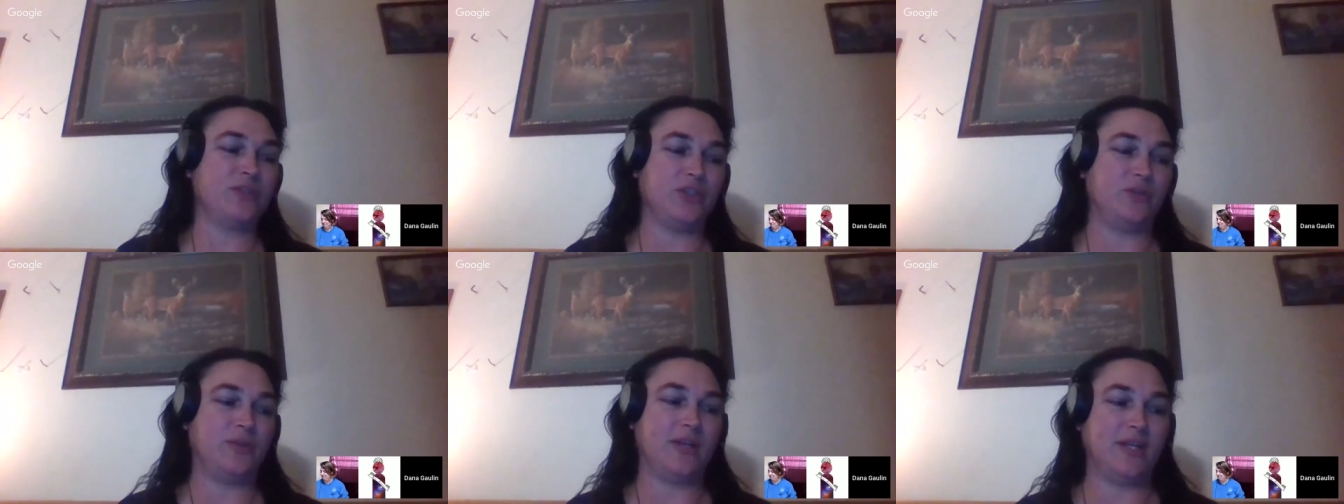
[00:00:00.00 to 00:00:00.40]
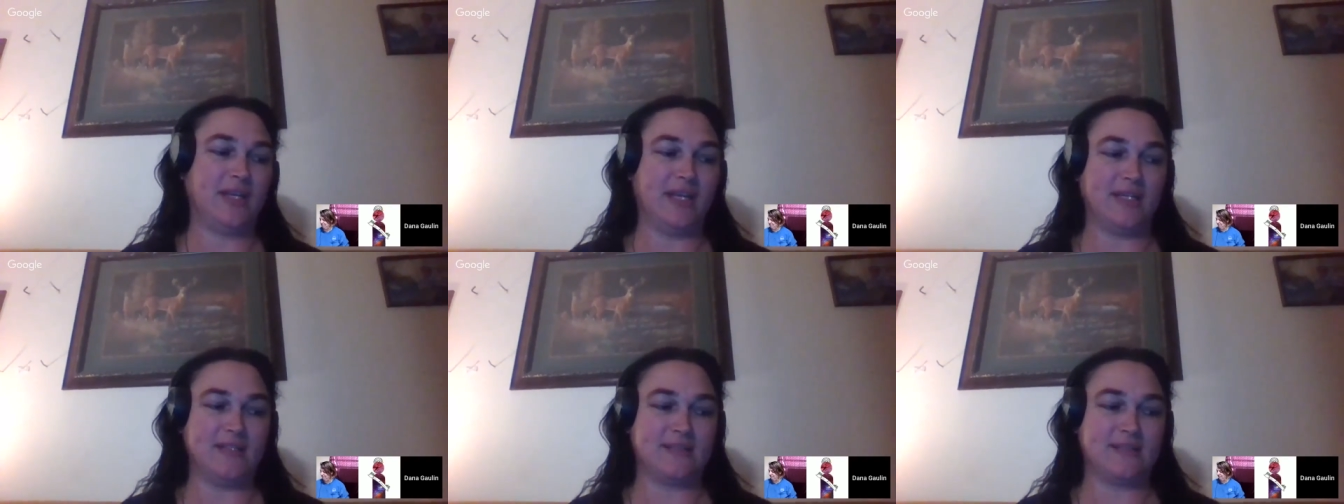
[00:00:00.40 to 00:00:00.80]
to it
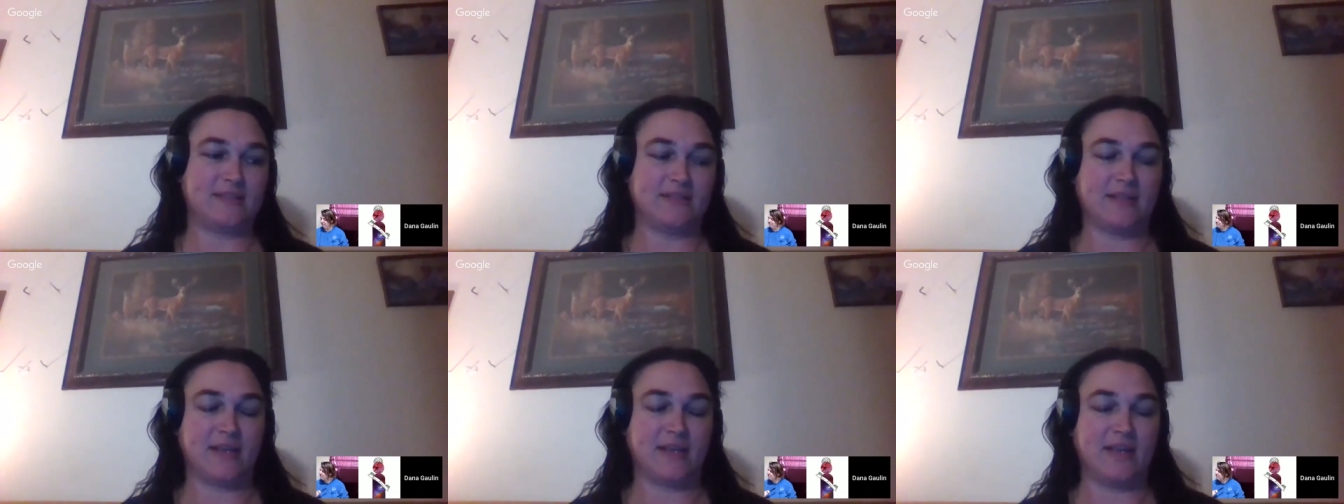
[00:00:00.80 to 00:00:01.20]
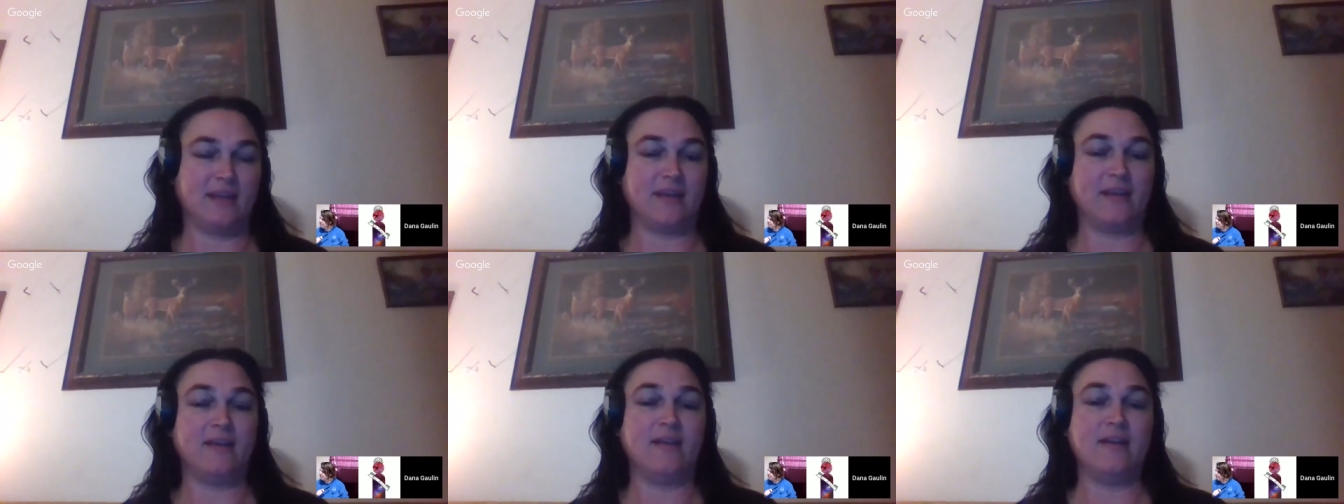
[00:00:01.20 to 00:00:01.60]
is
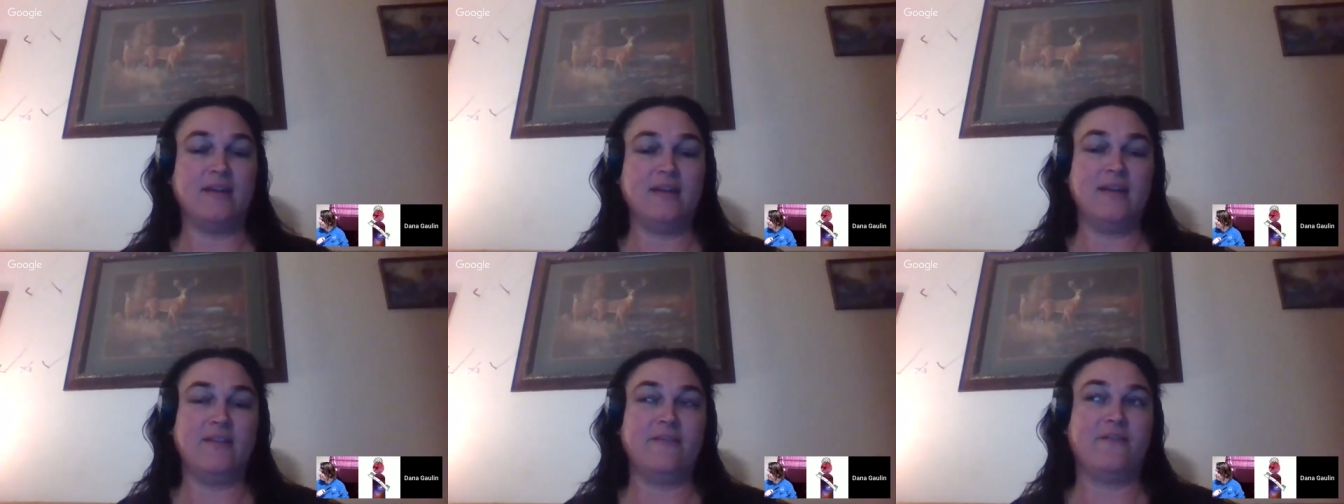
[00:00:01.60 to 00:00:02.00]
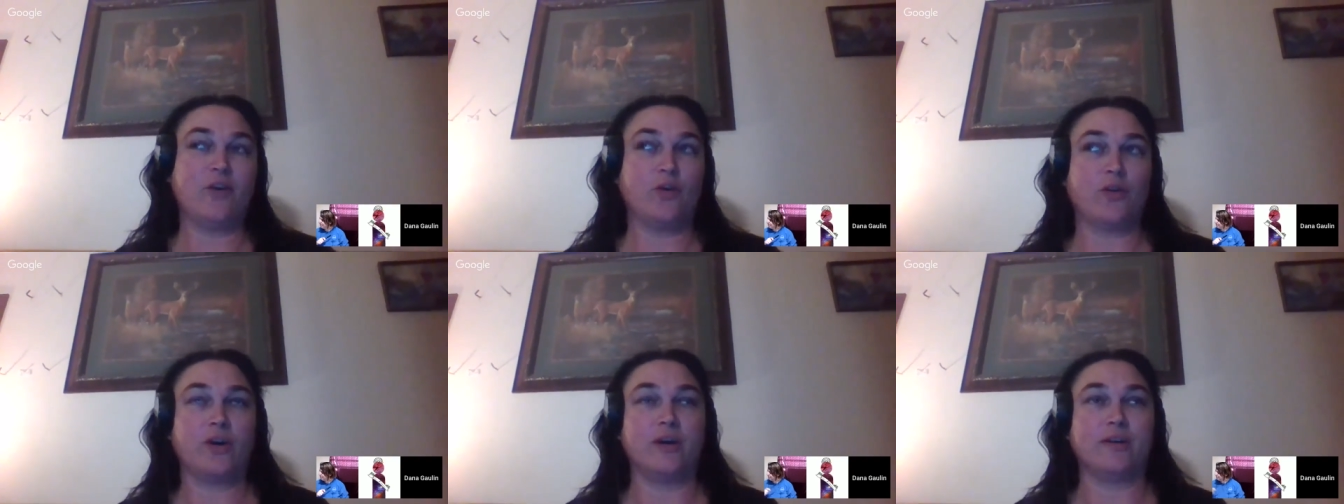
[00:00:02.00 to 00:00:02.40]
like
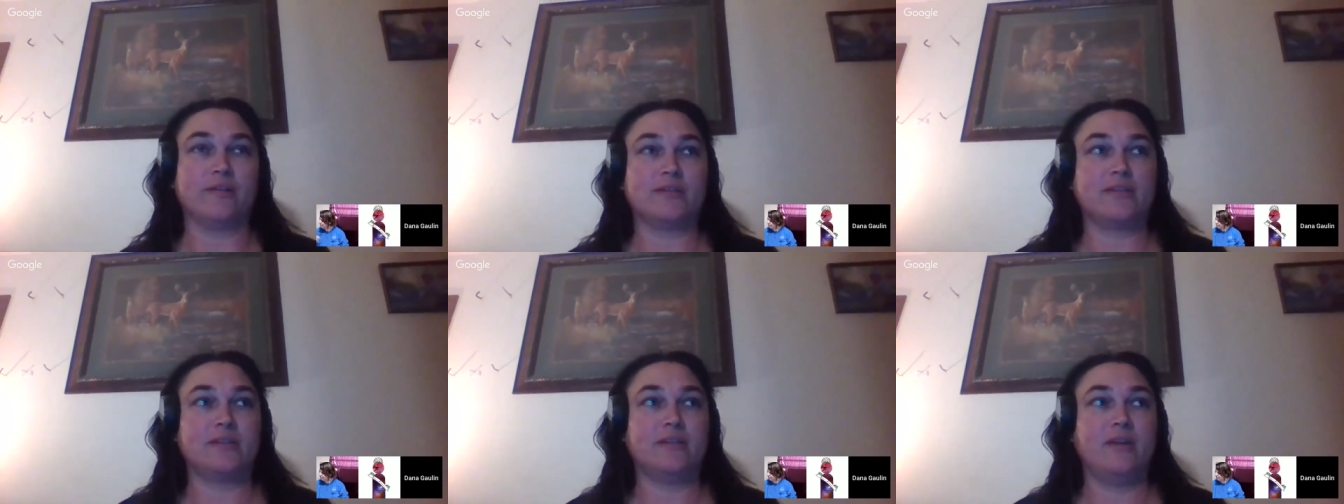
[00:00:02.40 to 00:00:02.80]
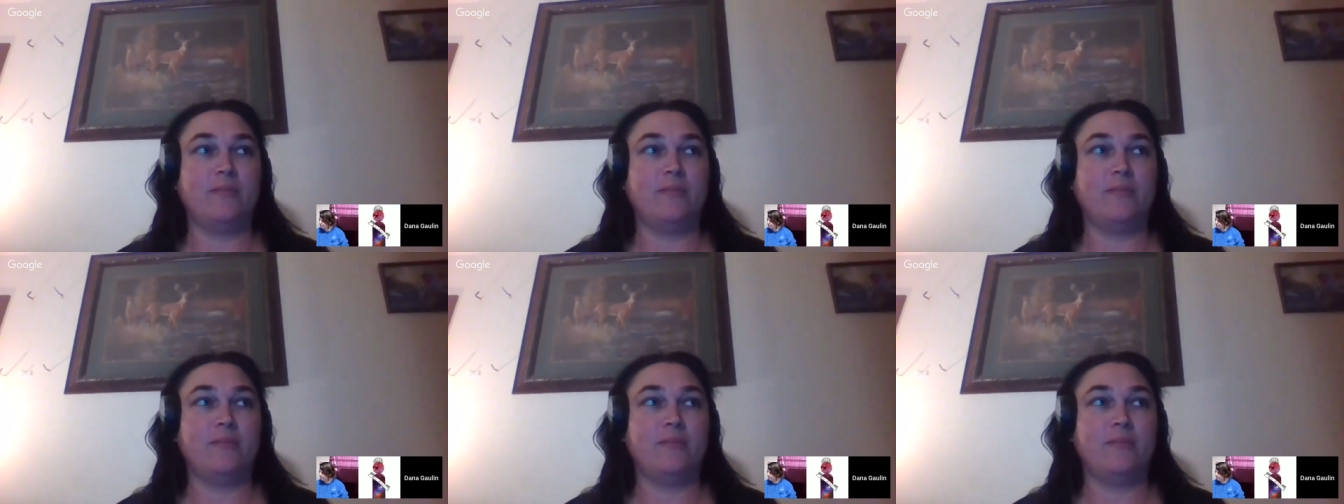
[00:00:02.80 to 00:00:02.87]
phone calls.